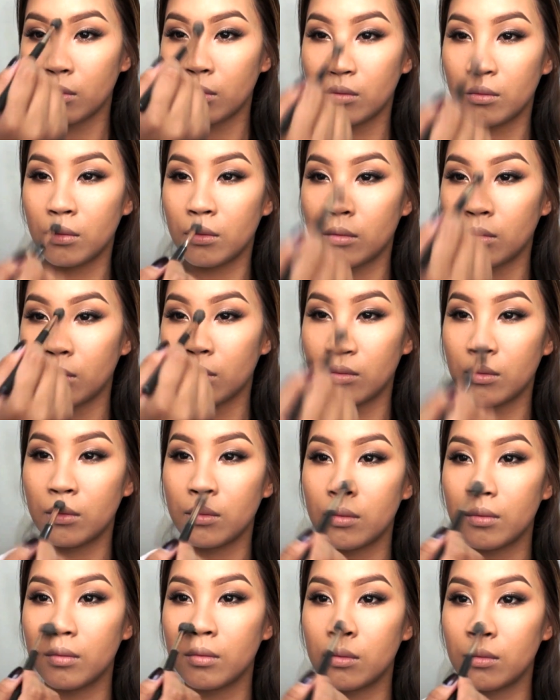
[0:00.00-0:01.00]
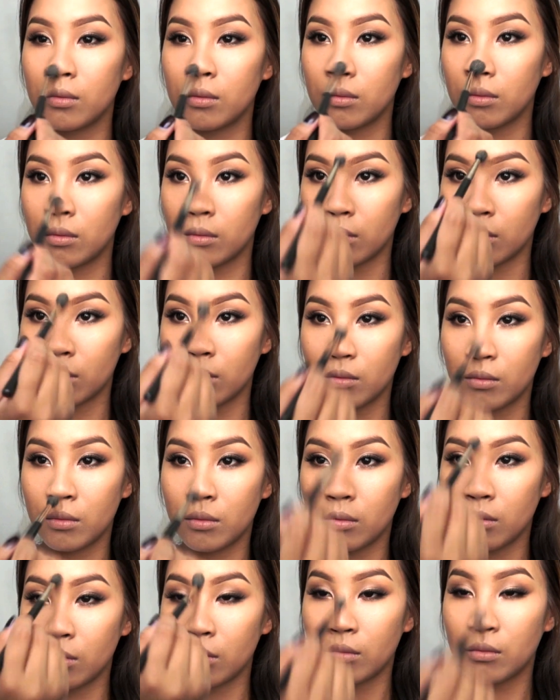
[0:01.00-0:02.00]

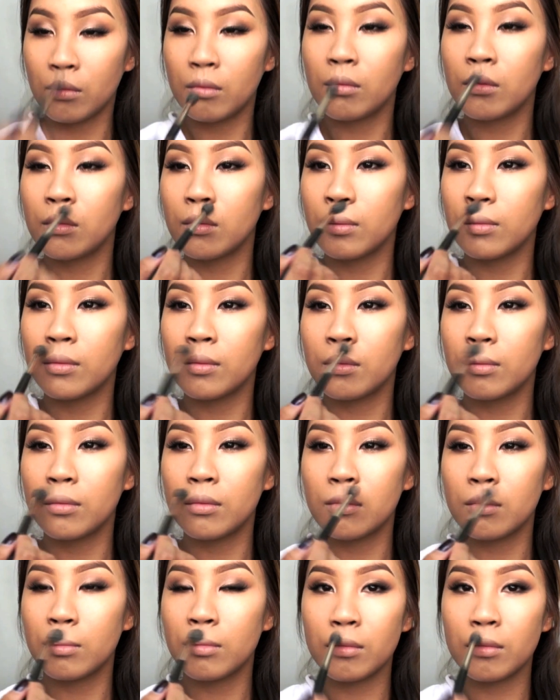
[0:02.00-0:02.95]
Nothing is said.